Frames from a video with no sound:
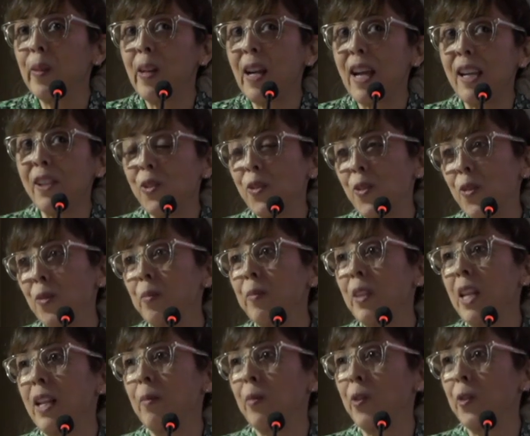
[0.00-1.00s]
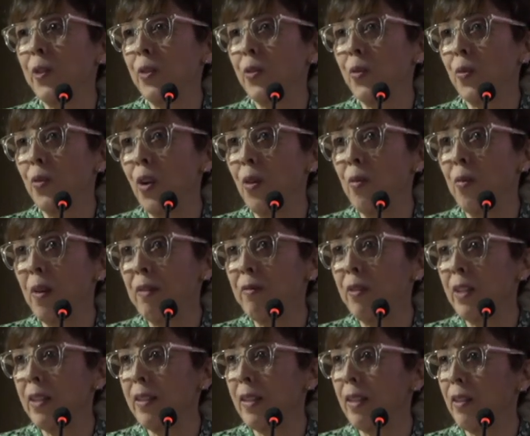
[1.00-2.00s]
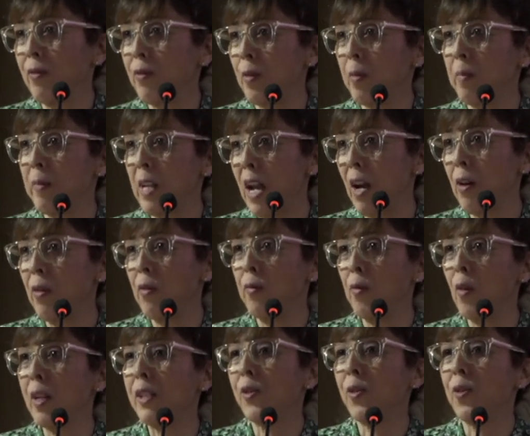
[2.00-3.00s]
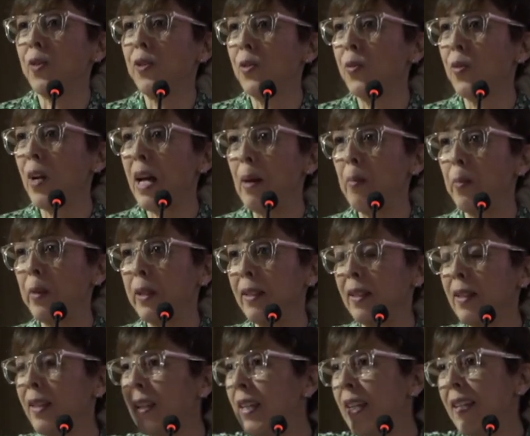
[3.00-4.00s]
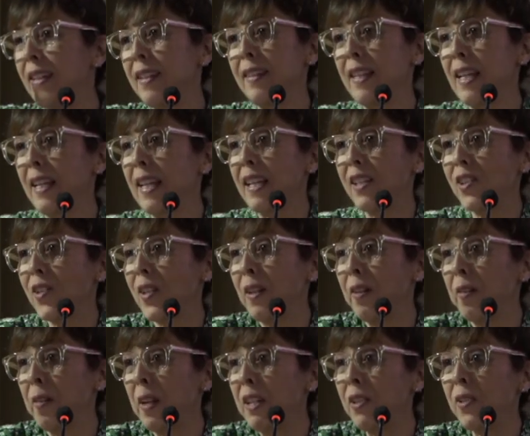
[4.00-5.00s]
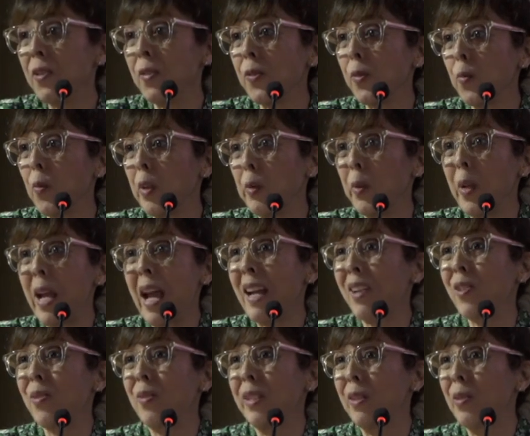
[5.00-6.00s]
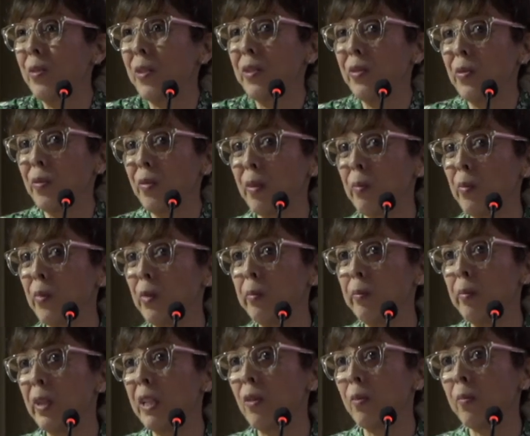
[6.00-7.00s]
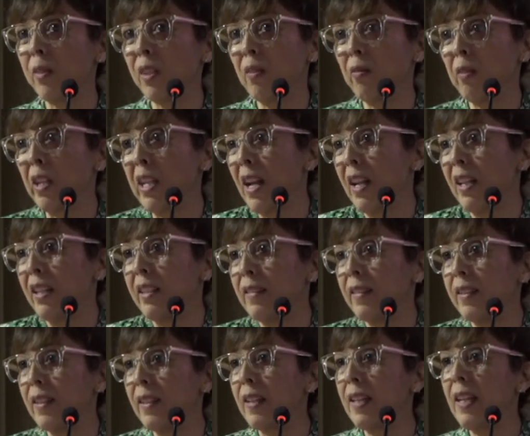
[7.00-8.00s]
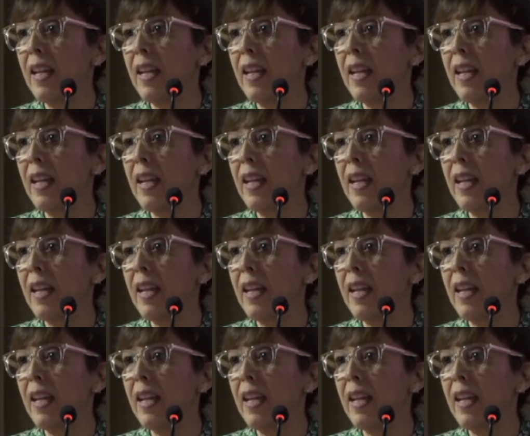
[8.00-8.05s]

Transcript: assume that I'm going to know everything from now of what's going to happen in the next generations when actually going to the moon becomes a reality.